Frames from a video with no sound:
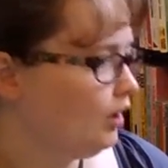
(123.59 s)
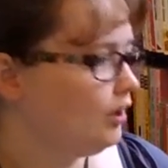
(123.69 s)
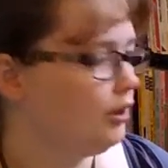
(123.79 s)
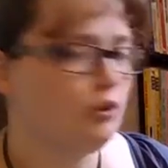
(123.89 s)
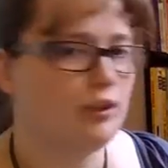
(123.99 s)

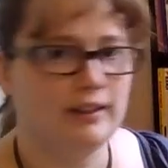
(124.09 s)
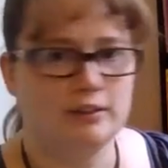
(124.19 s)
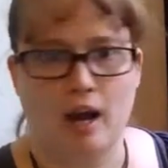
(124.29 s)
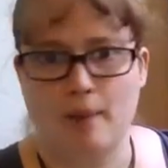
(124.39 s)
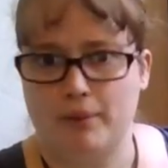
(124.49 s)
You know, like
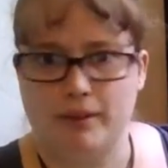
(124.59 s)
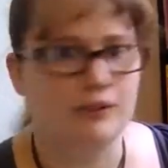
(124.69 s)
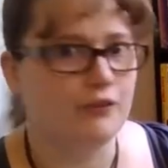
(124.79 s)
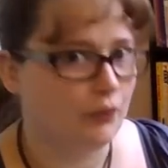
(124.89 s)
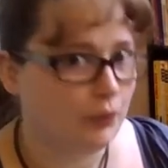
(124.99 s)

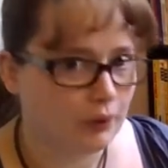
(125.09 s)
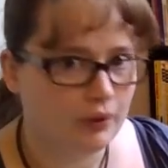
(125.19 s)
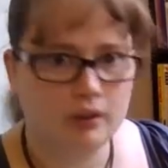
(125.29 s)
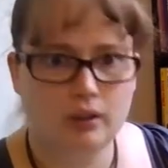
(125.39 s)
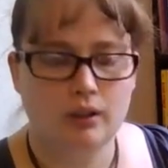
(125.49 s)
Japanese food,
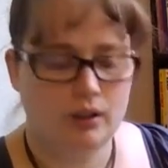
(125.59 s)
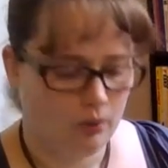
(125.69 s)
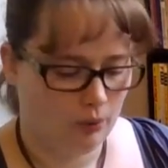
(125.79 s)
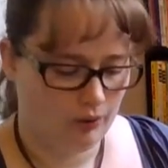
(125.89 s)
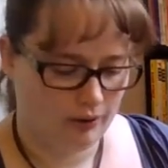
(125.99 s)

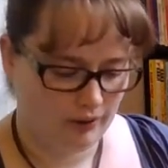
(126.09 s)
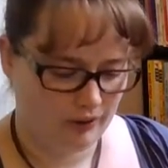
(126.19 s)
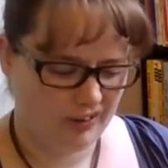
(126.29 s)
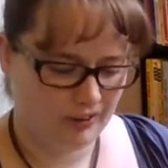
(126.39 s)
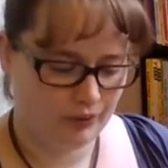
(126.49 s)
or, you know,
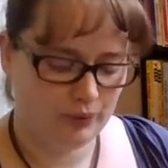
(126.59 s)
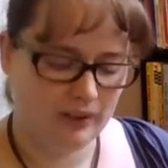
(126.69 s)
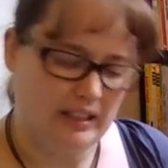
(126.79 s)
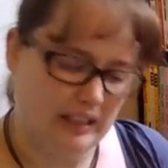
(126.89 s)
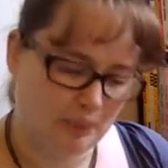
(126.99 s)
just those
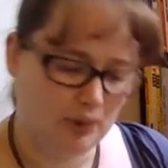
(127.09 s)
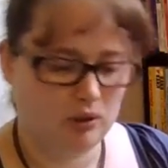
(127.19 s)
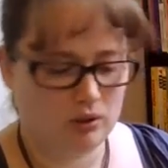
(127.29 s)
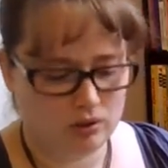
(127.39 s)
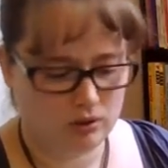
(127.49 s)
really
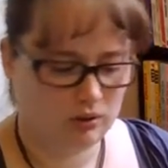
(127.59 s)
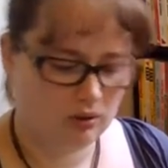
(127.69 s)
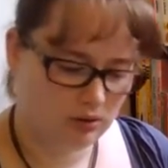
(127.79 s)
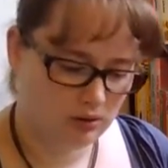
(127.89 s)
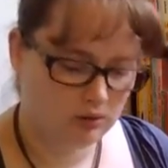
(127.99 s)
typical
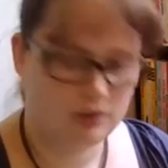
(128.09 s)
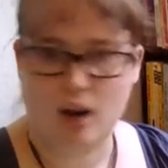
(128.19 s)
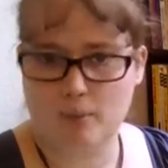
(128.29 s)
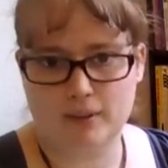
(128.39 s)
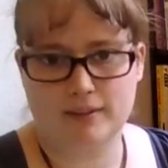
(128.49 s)

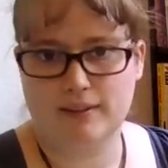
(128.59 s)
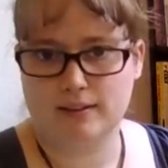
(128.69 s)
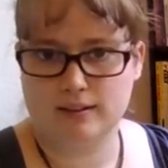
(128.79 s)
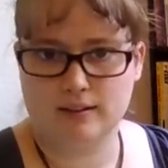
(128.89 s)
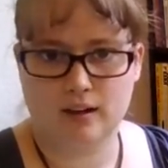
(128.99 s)
topics that they
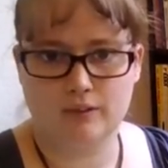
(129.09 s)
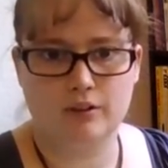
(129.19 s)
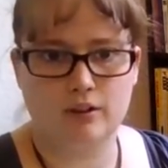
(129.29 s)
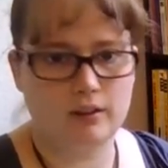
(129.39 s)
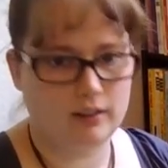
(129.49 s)
tend to
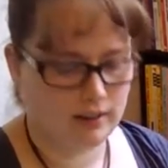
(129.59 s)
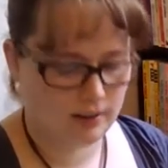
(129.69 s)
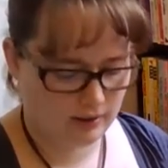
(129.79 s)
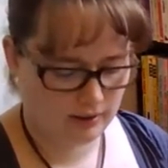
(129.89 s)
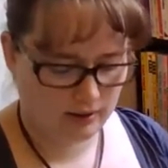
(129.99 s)
cover
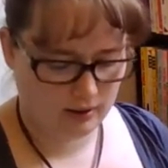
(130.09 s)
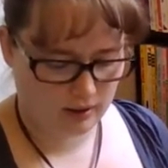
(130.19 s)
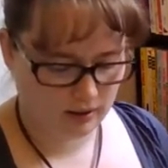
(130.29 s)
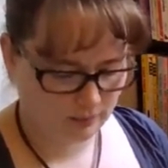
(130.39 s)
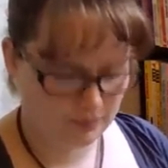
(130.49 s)

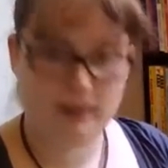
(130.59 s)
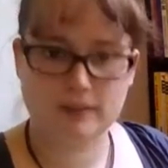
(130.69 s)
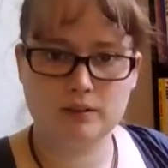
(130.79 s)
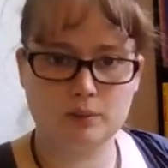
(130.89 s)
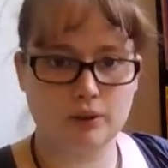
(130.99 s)
in
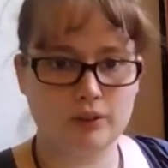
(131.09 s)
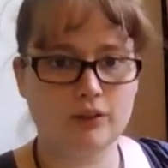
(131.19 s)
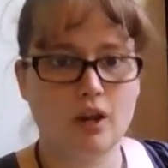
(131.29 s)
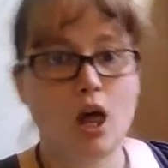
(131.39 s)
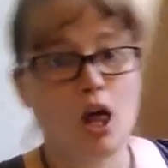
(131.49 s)
textbooks.
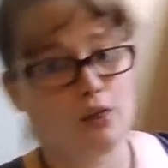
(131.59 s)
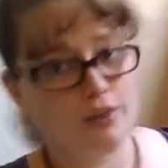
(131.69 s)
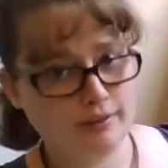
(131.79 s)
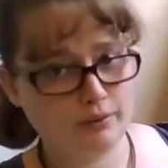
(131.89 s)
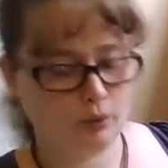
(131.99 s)

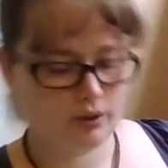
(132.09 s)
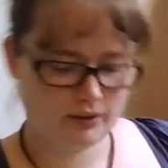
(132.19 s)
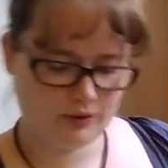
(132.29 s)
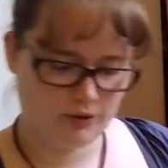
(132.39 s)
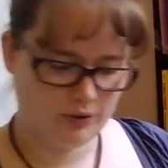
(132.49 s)
This one
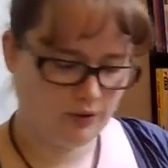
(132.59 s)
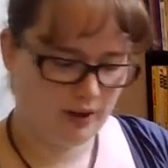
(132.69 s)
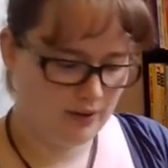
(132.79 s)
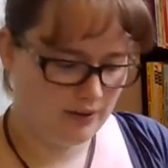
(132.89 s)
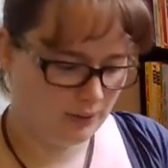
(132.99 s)
doesn't do
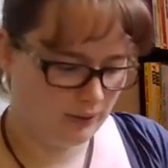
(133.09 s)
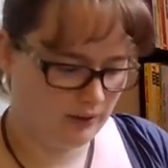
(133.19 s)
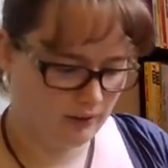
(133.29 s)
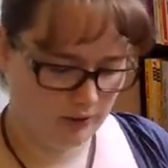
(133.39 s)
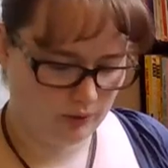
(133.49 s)
that. This one
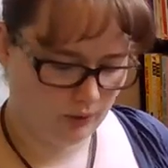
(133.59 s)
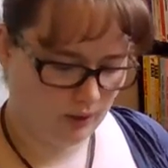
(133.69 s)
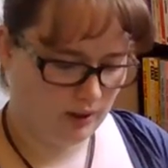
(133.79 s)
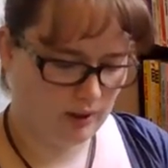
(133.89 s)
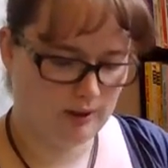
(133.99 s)
gives you
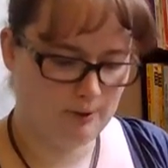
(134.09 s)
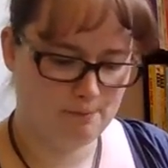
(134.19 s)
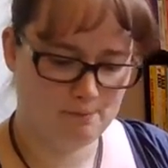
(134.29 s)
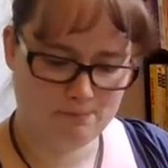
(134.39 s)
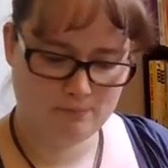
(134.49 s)

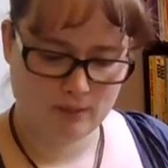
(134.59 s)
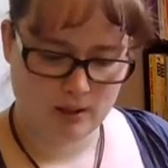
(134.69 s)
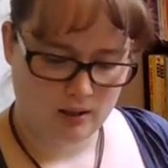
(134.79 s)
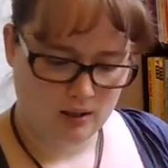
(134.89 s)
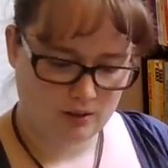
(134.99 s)

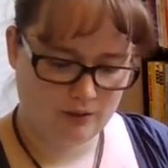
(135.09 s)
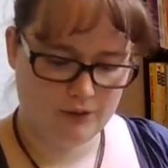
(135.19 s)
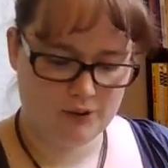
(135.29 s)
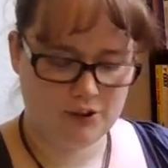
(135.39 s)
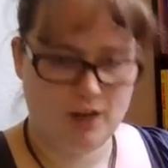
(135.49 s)
the
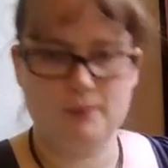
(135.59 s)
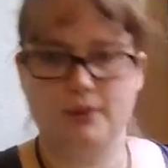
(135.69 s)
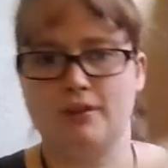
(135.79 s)
first chapter.